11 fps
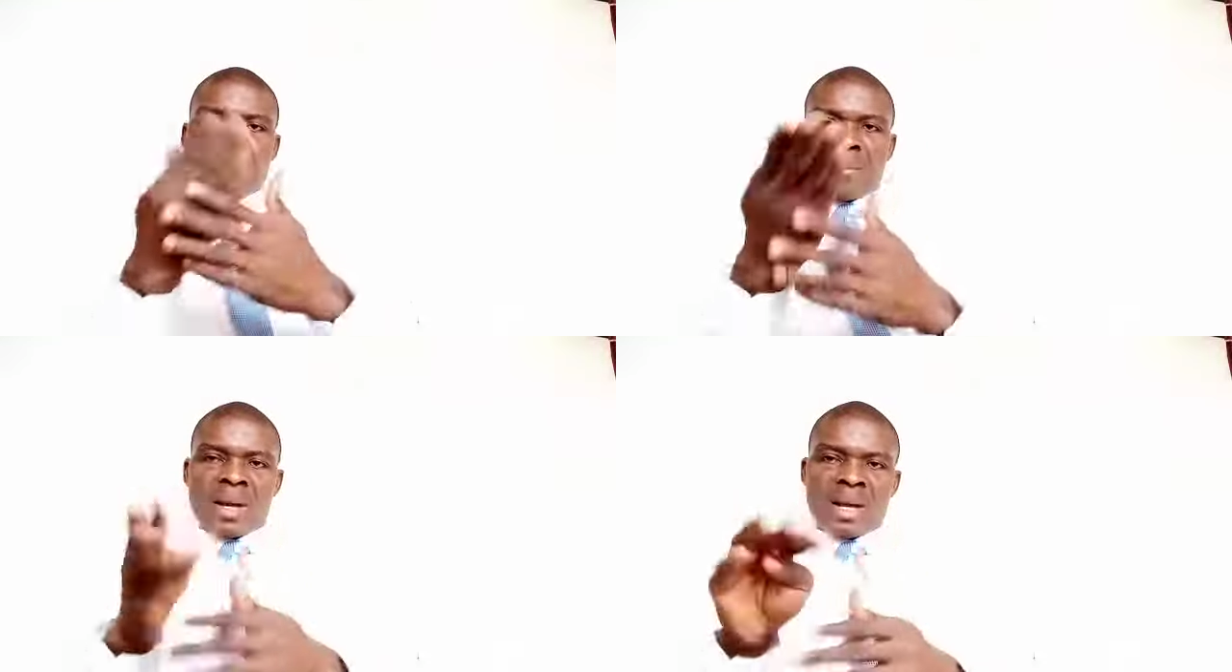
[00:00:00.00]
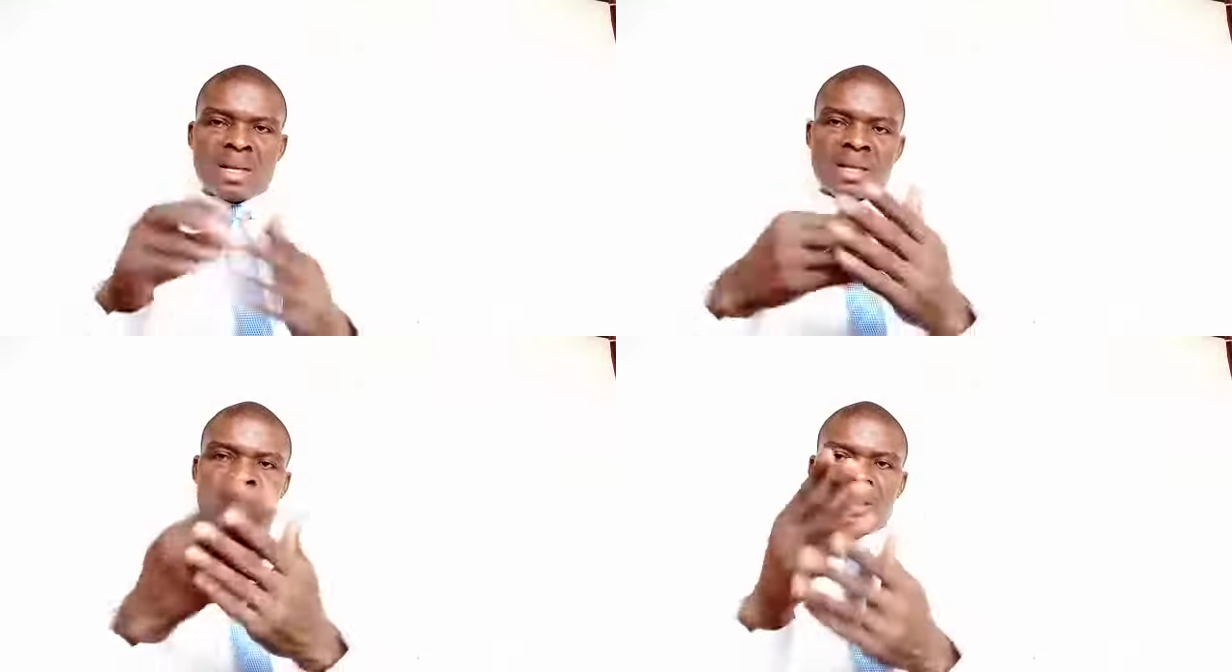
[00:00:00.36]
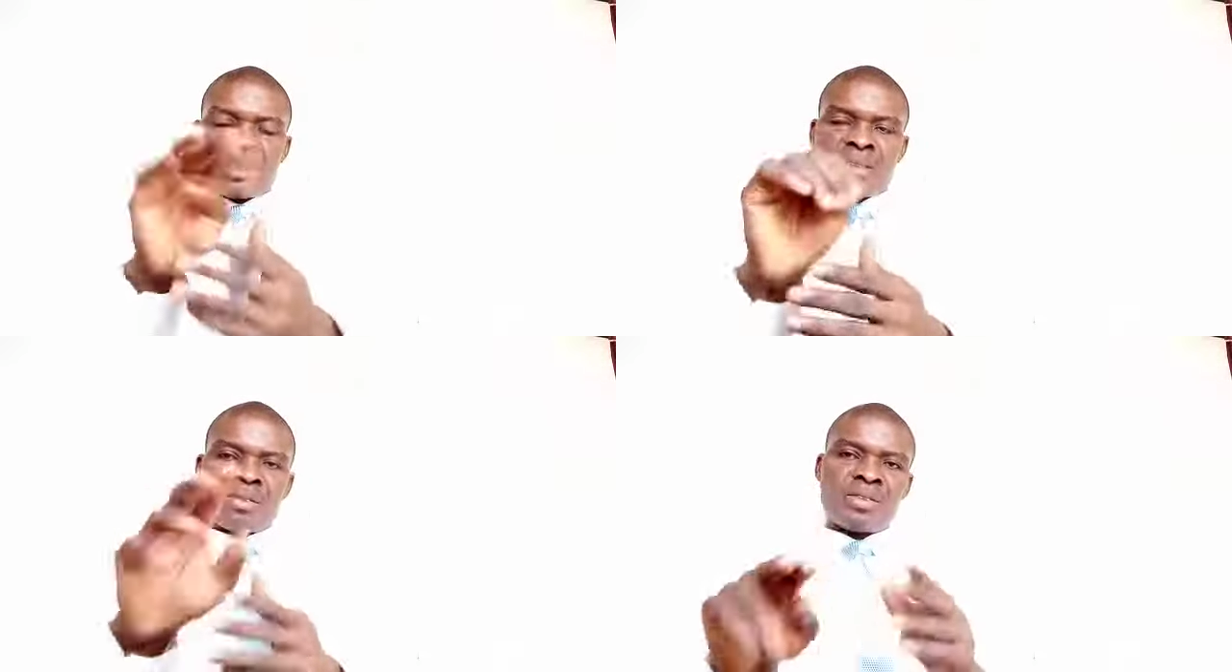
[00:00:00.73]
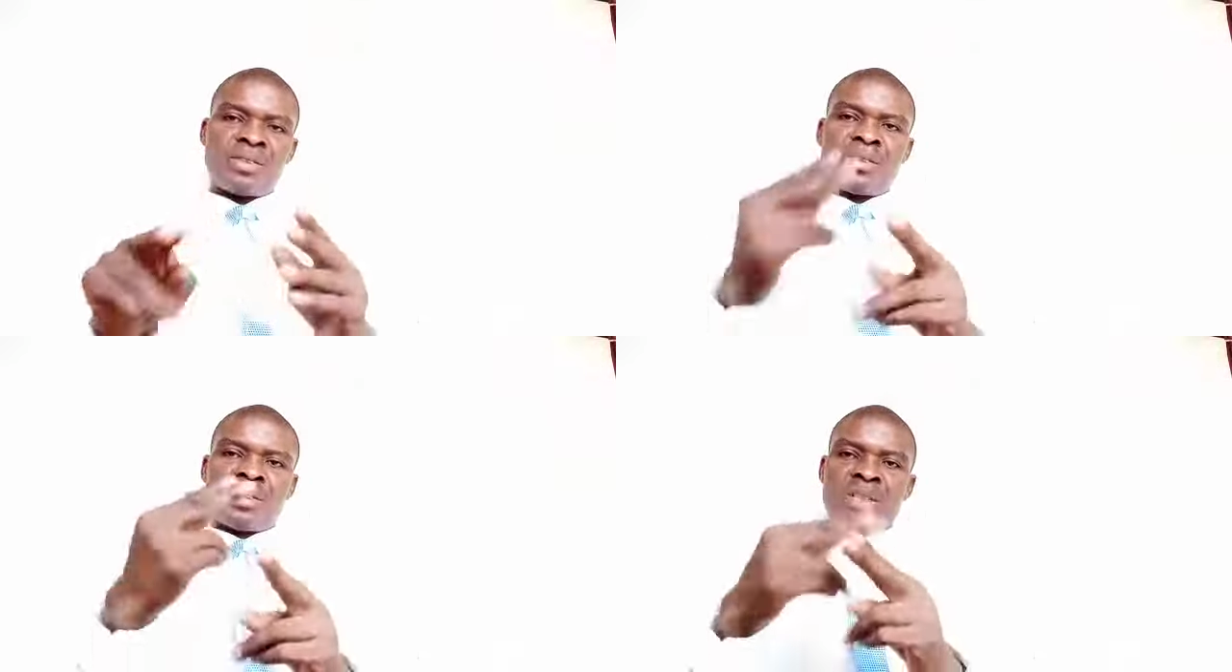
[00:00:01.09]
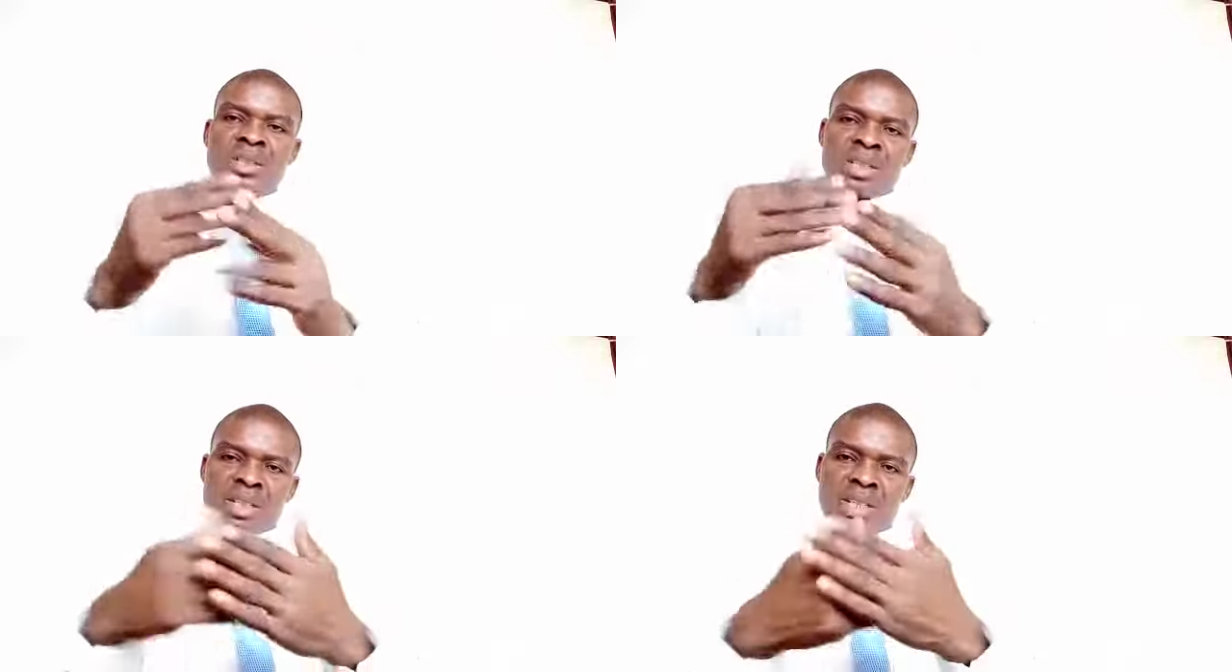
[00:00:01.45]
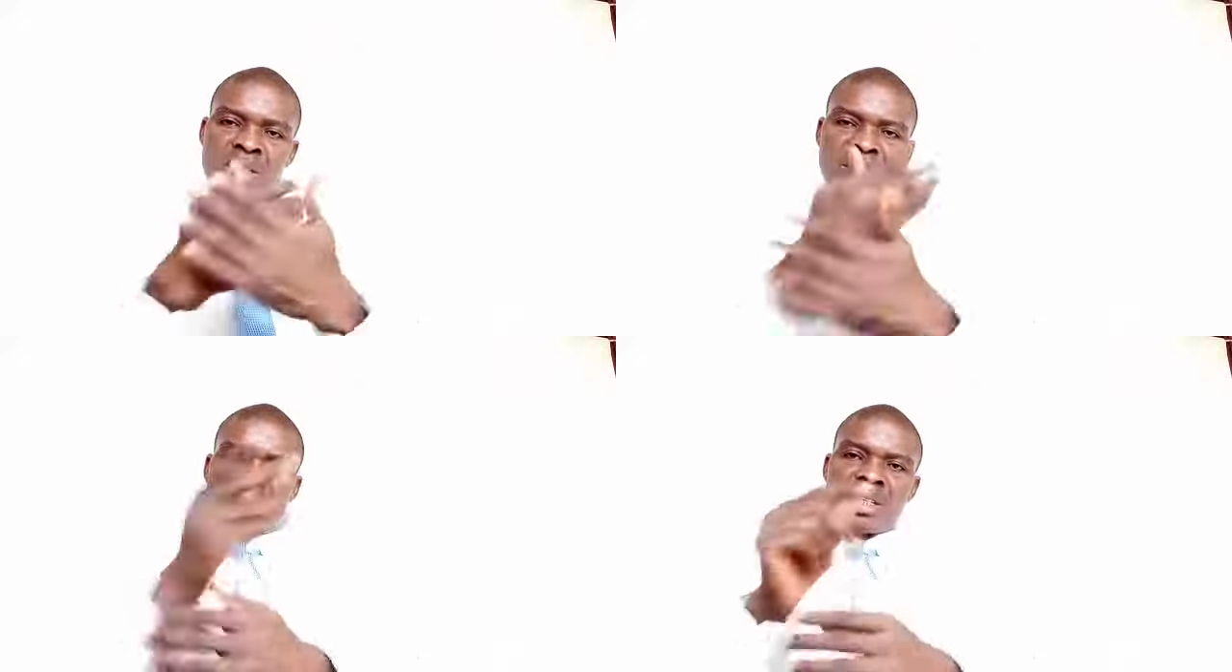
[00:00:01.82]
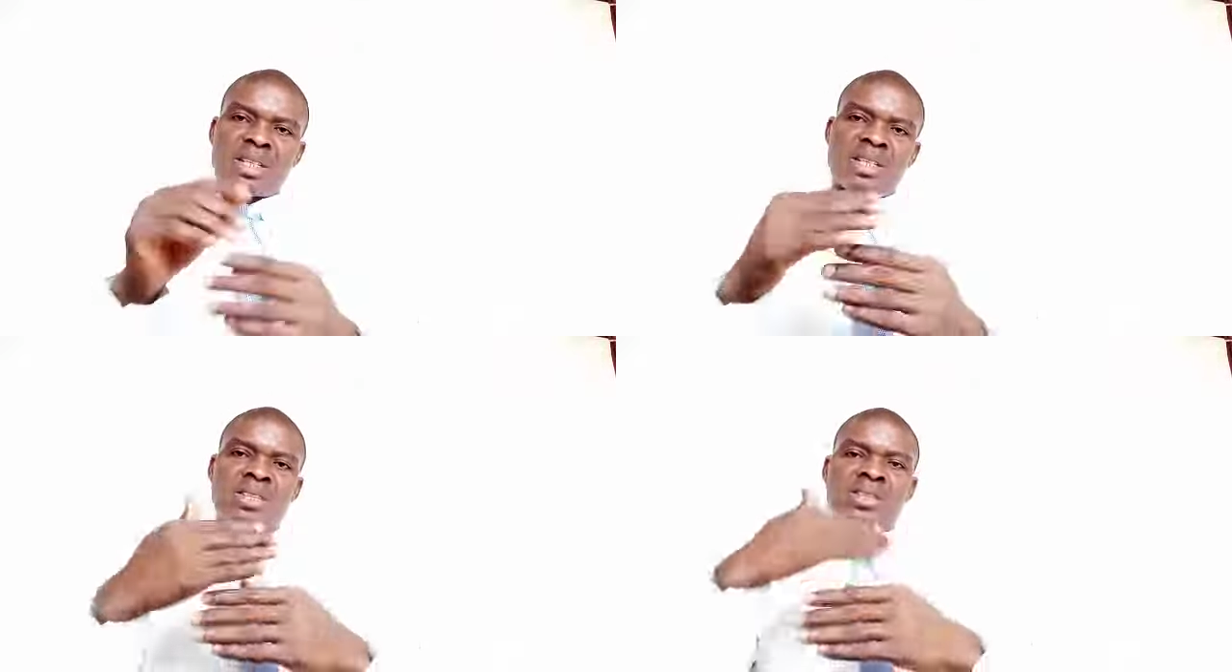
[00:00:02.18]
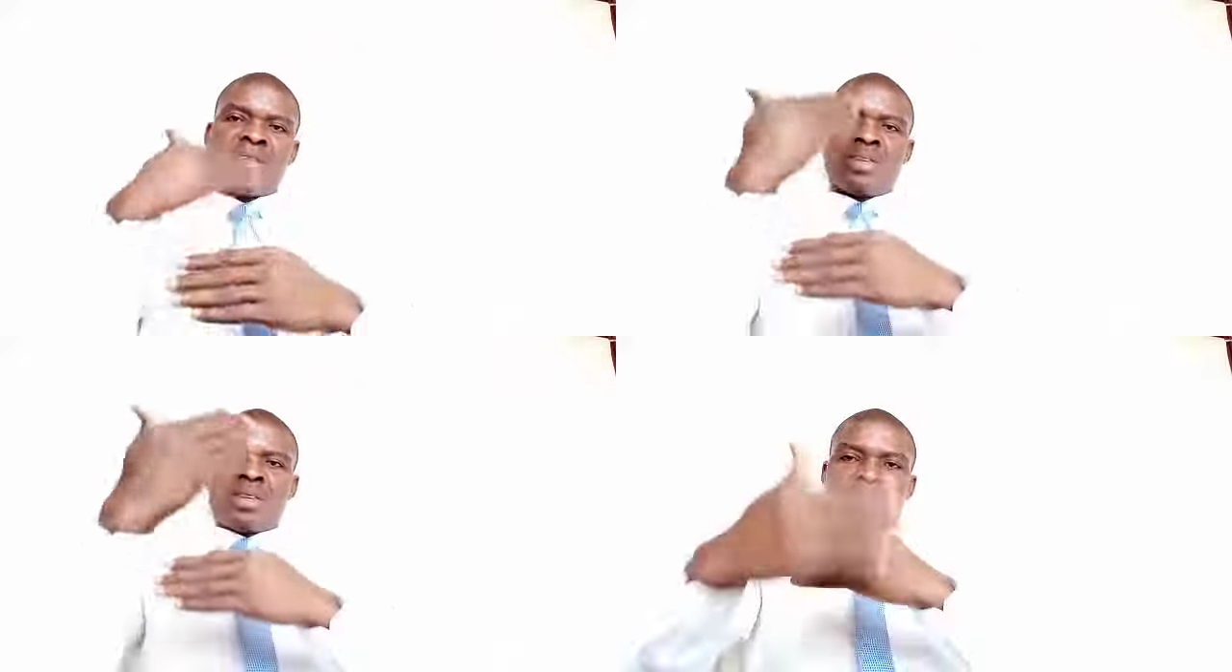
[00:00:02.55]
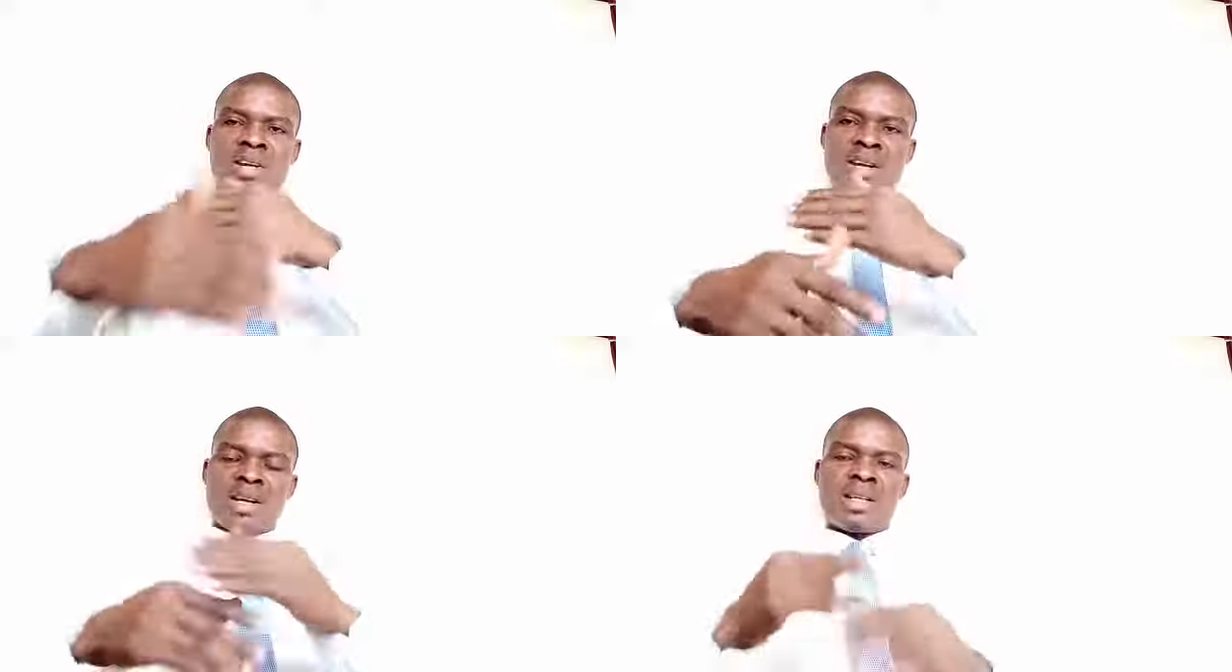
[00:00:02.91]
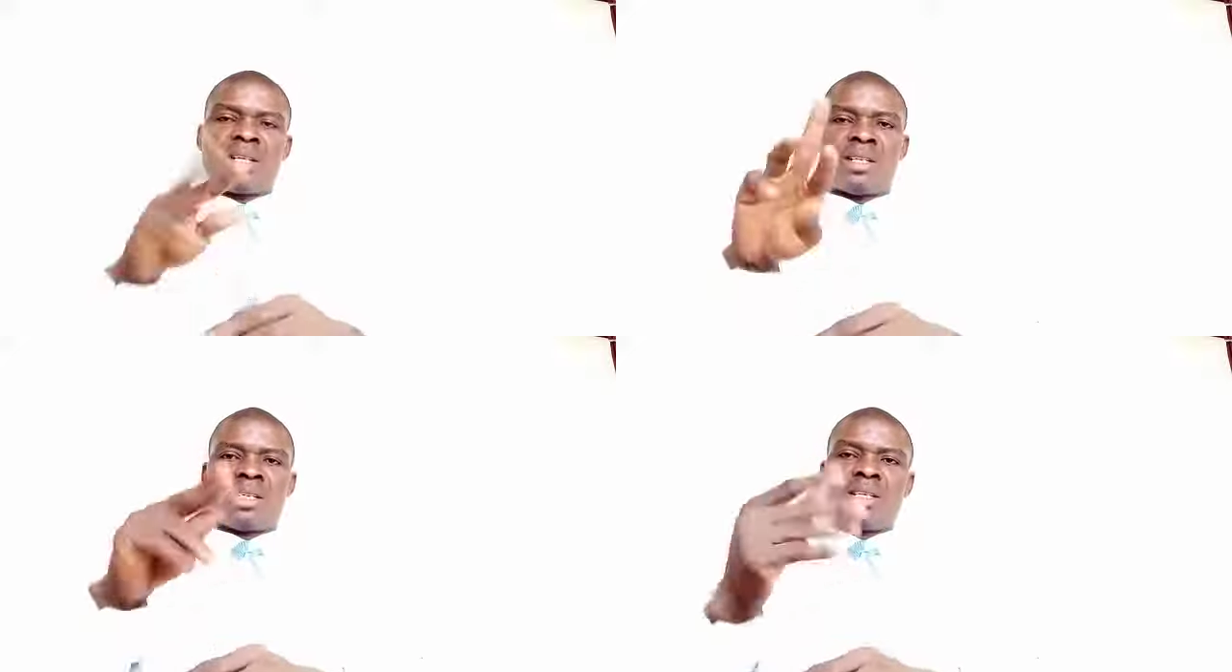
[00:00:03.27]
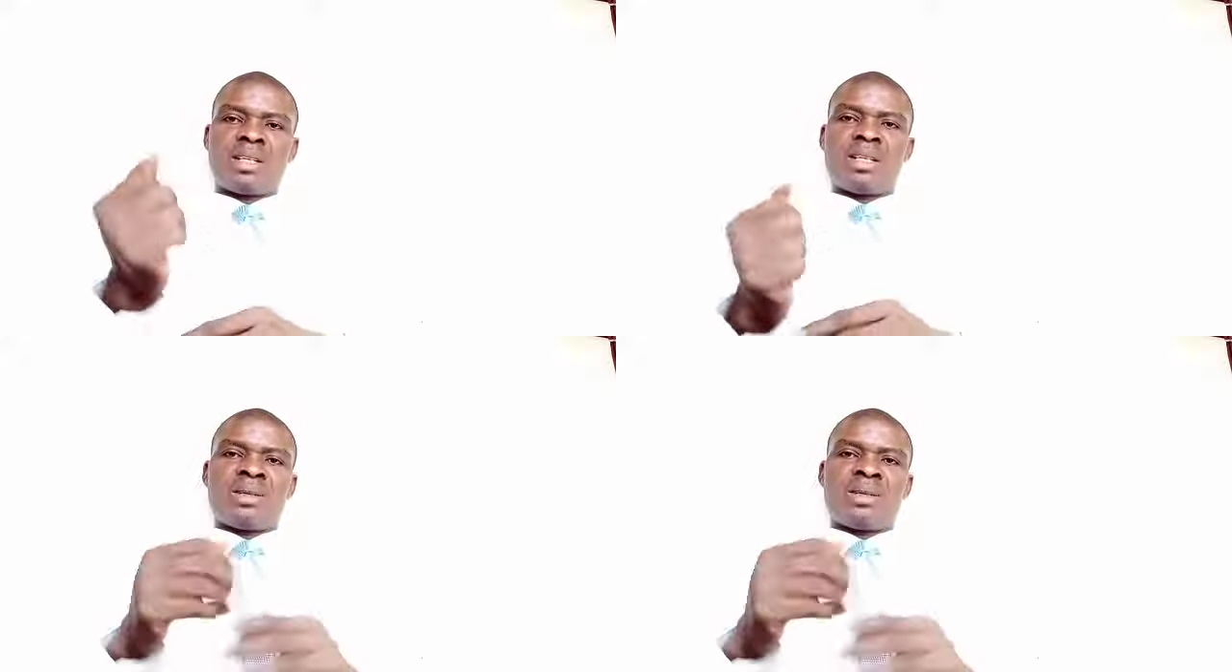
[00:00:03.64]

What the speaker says: new end rhyme a new letter of the alphabet.